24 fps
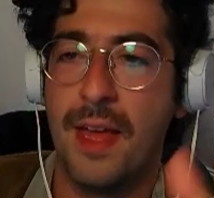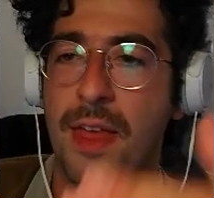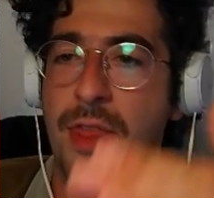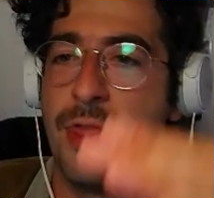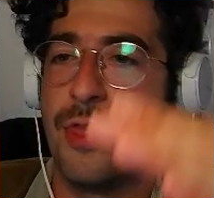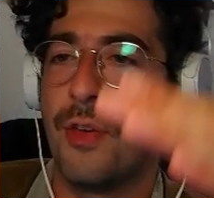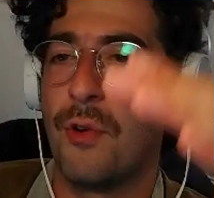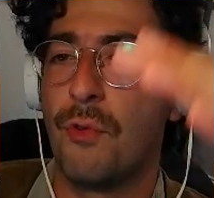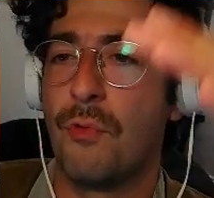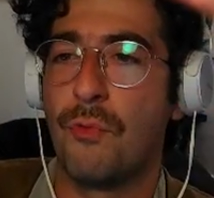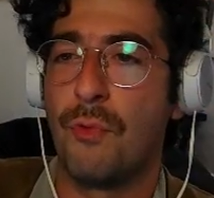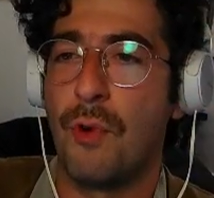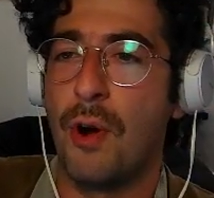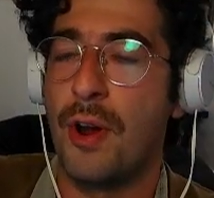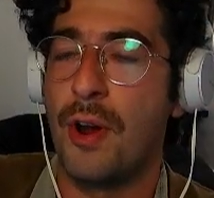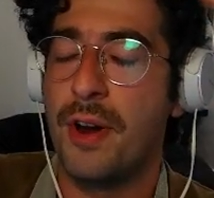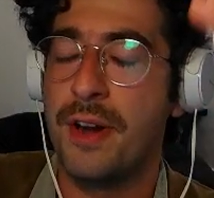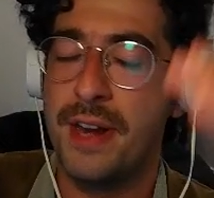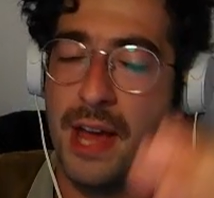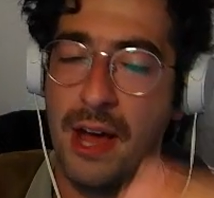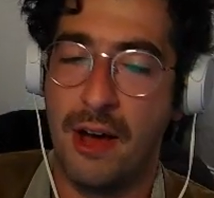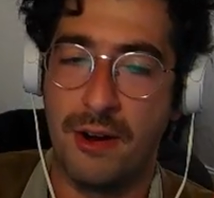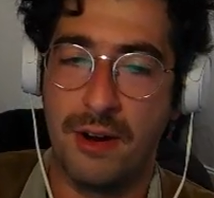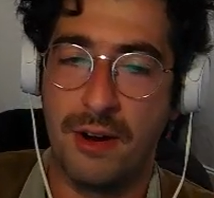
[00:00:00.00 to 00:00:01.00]
the
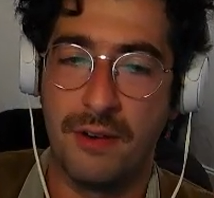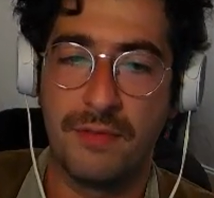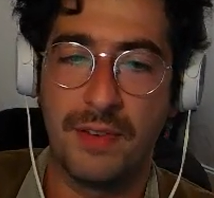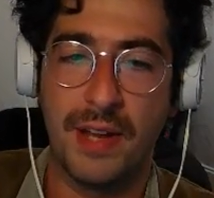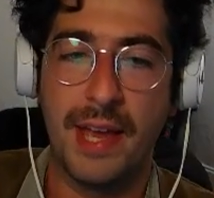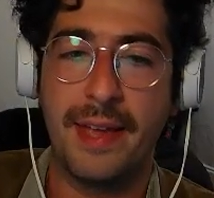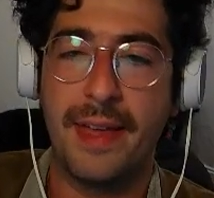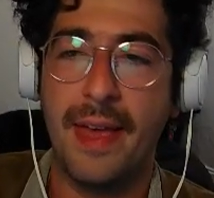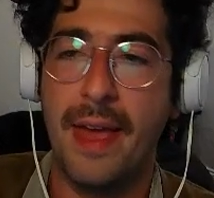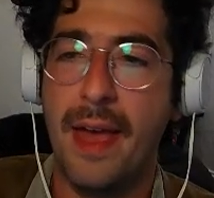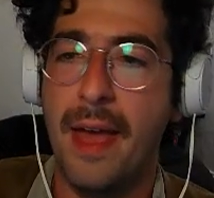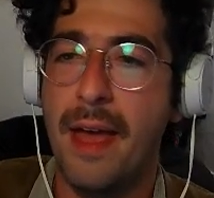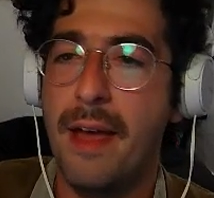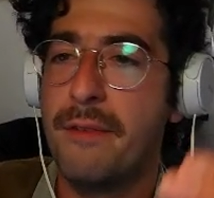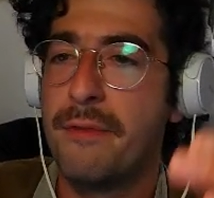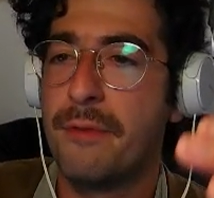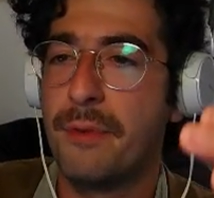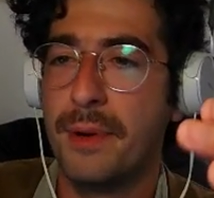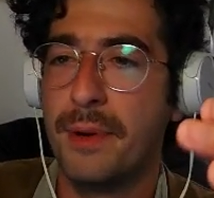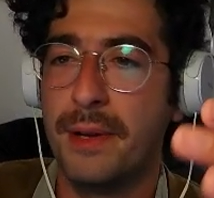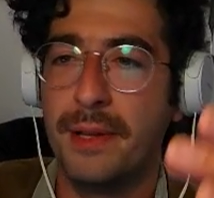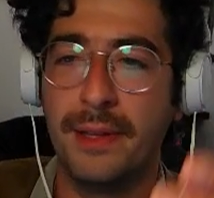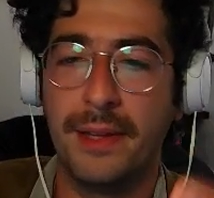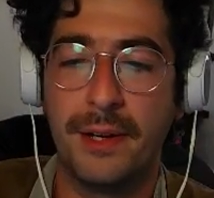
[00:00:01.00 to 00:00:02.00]
rundown of like
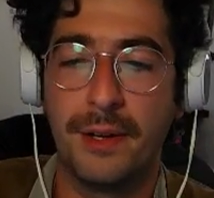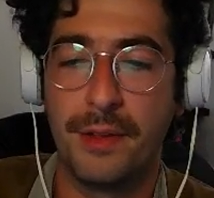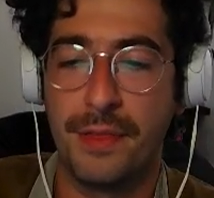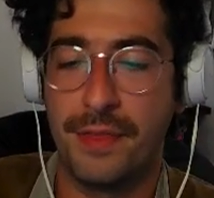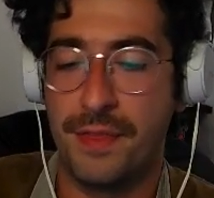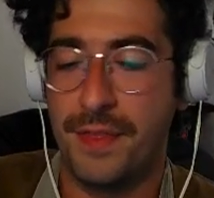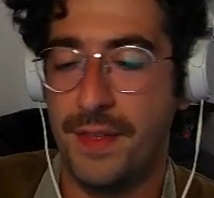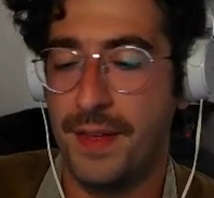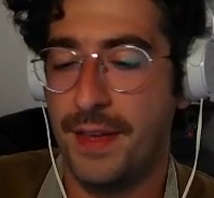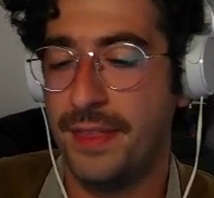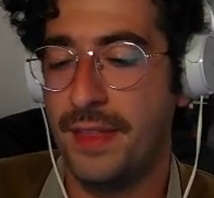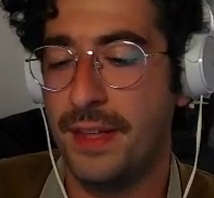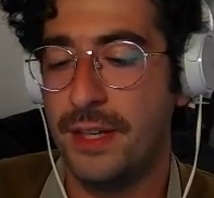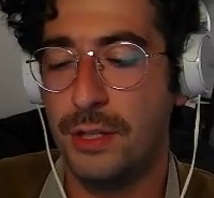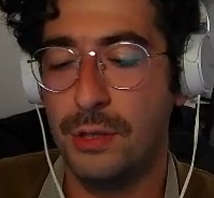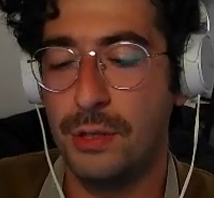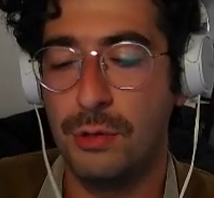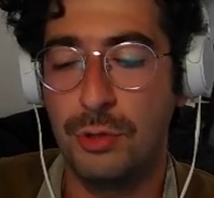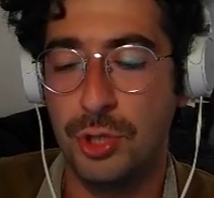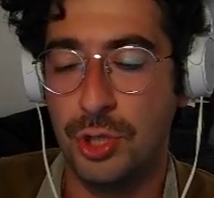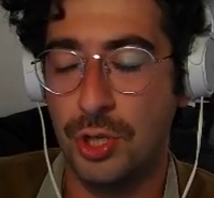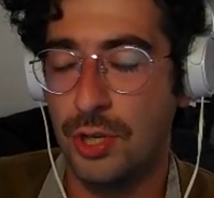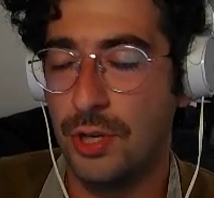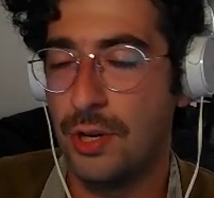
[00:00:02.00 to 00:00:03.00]
every little thing that you
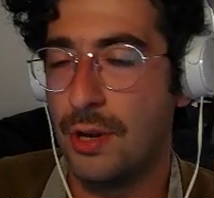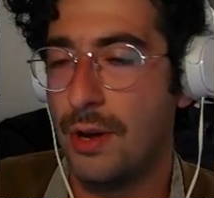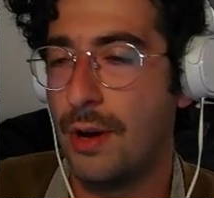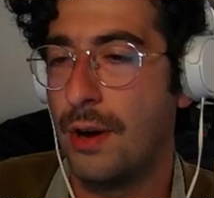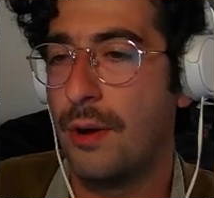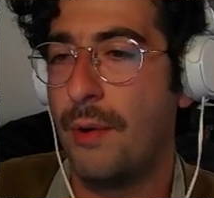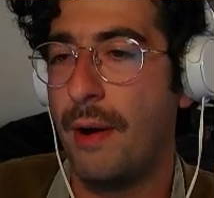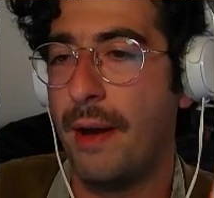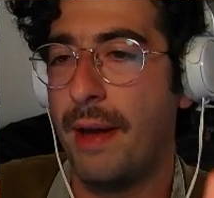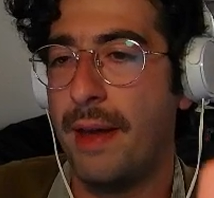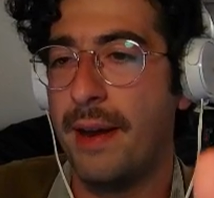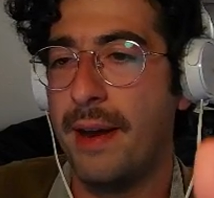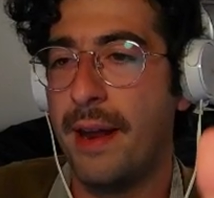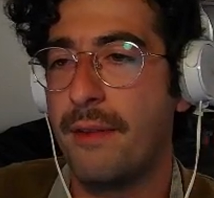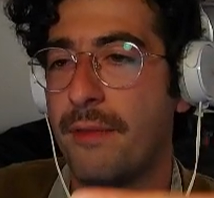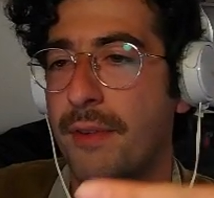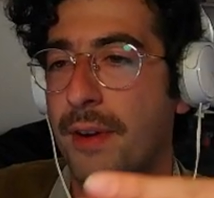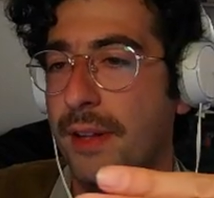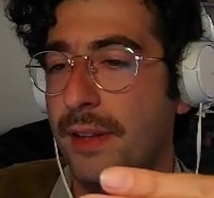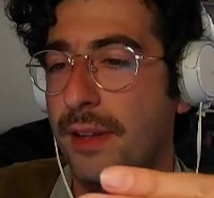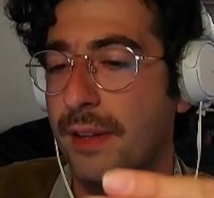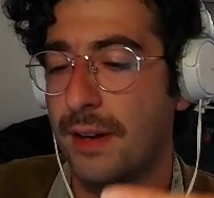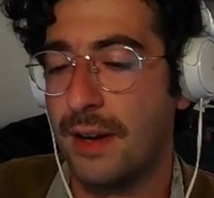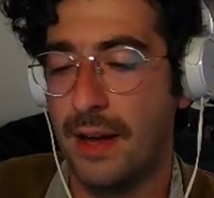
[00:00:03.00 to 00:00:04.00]
should know and
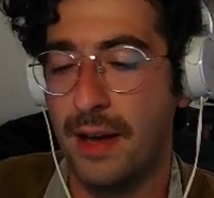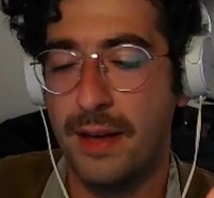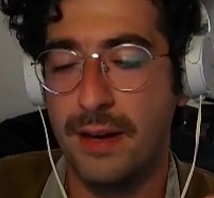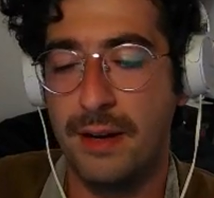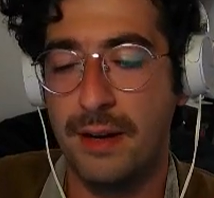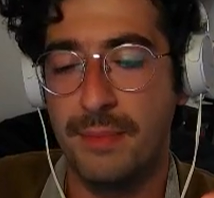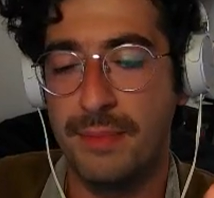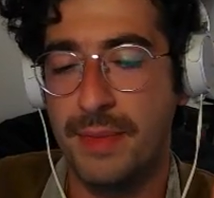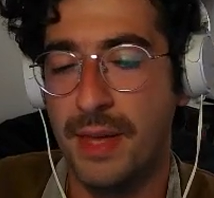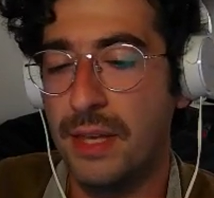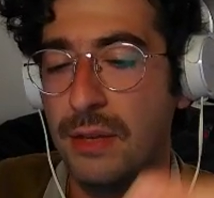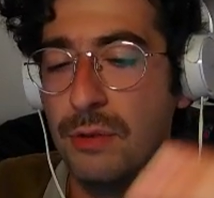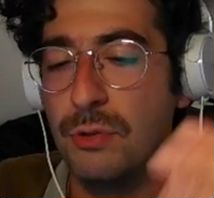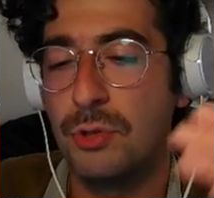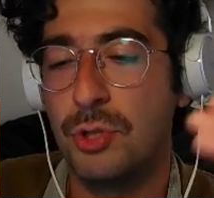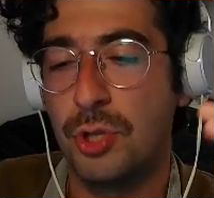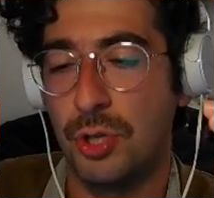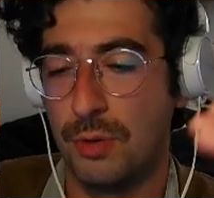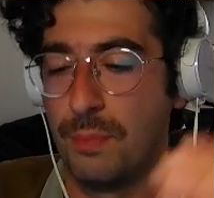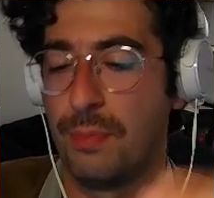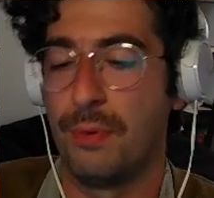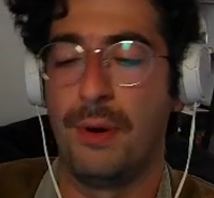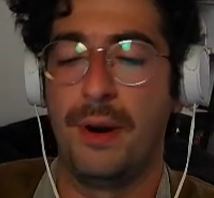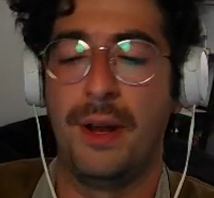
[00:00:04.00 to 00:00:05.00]
every little item that you
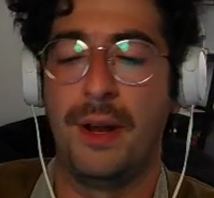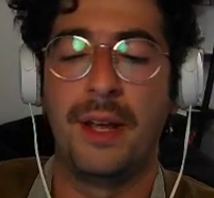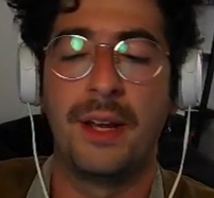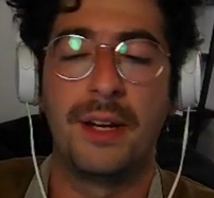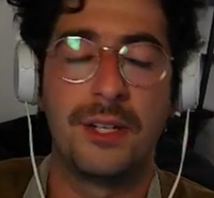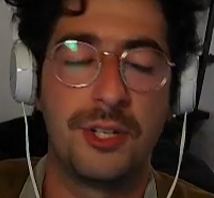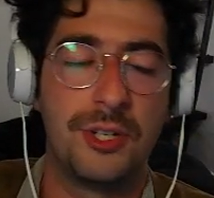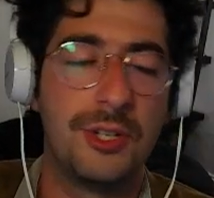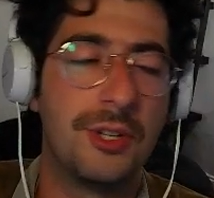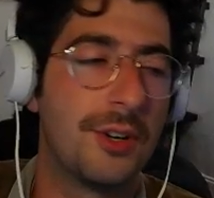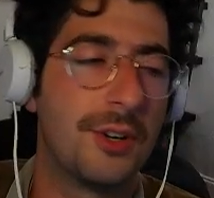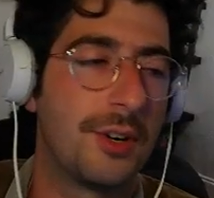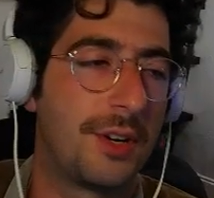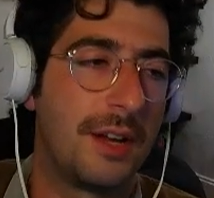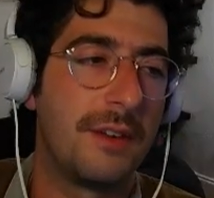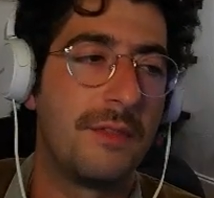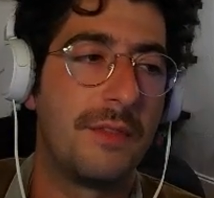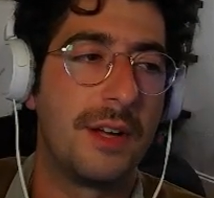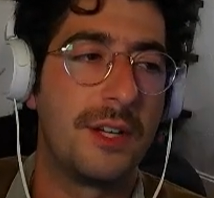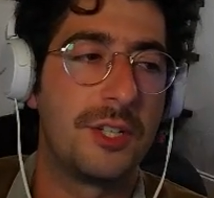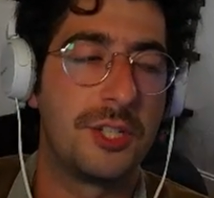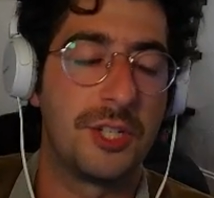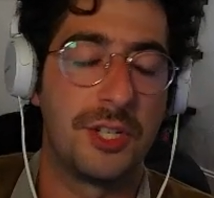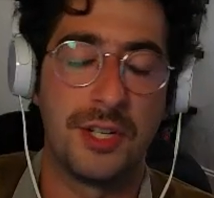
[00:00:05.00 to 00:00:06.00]
should bring to your
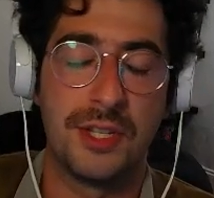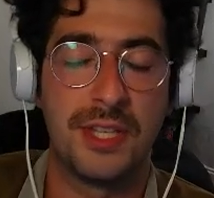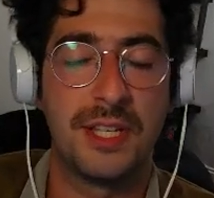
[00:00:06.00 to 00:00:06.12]
convention,